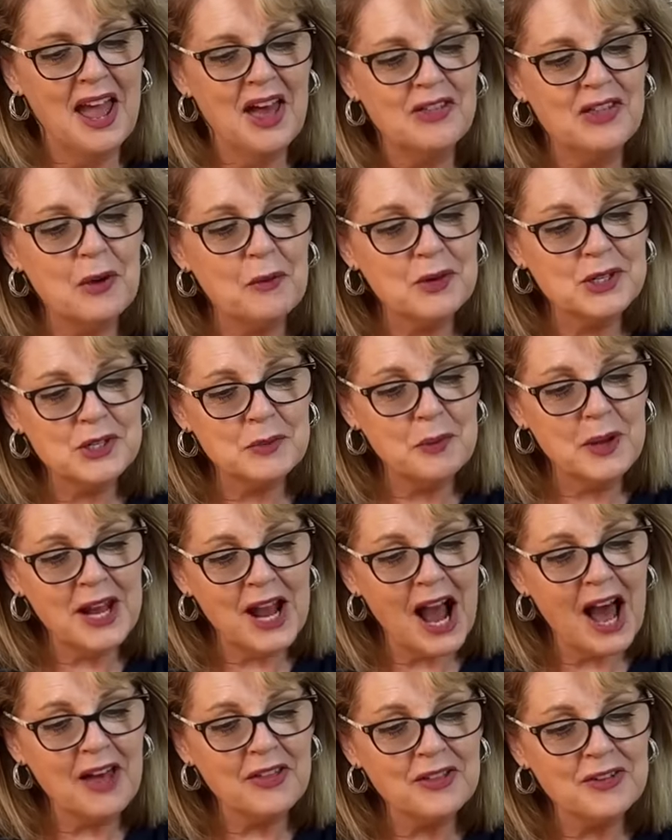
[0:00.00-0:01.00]
There were to be
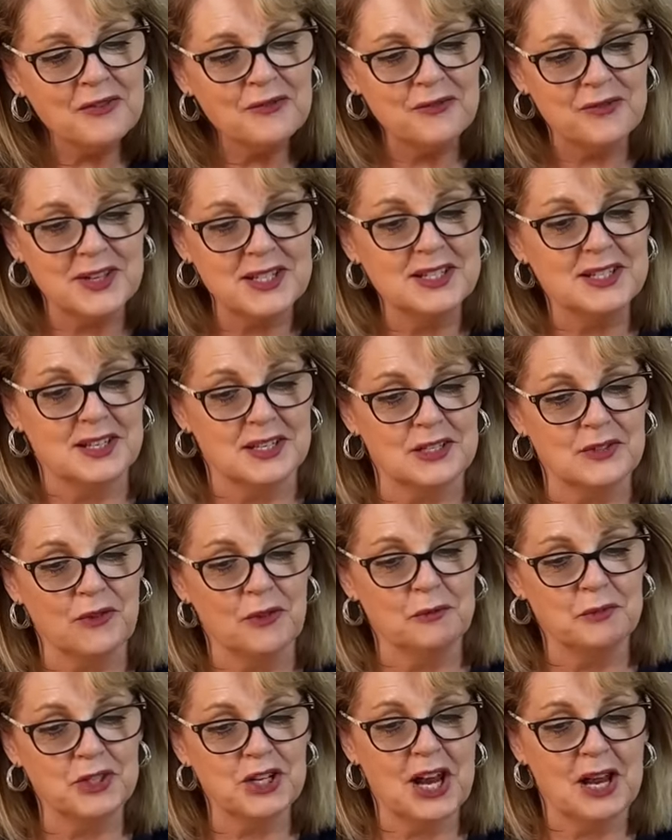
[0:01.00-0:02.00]
other visits
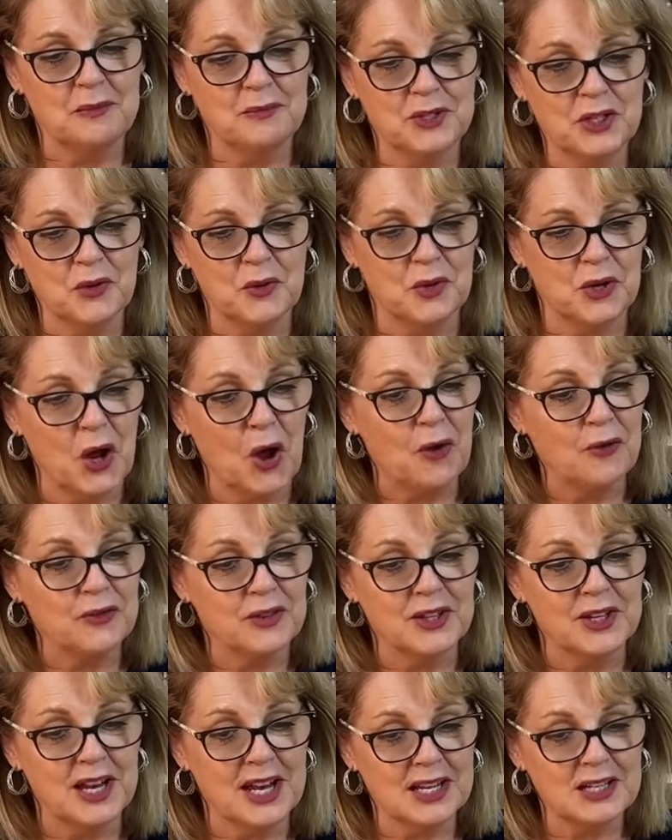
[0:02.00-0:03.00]
from James Hewitt over
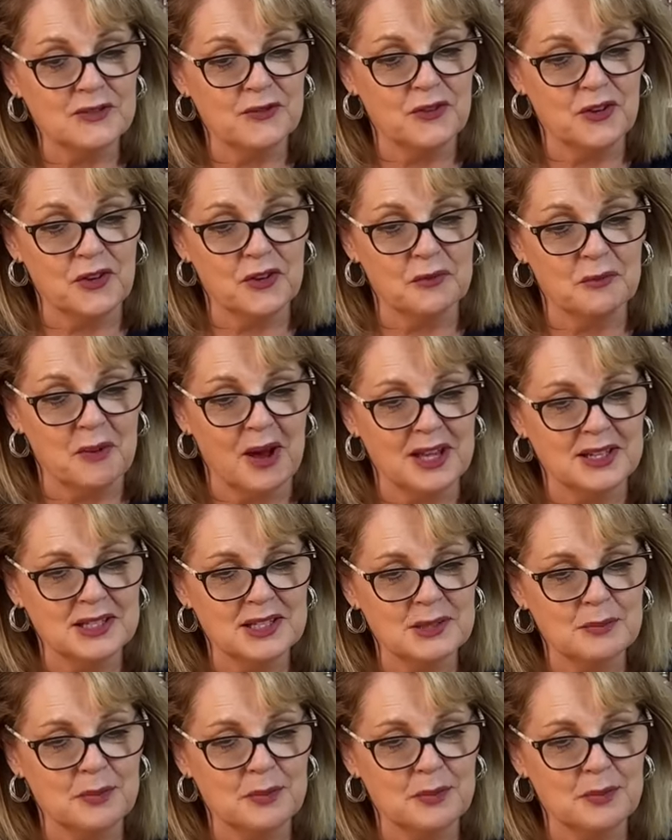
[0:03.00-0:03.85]
the next few months,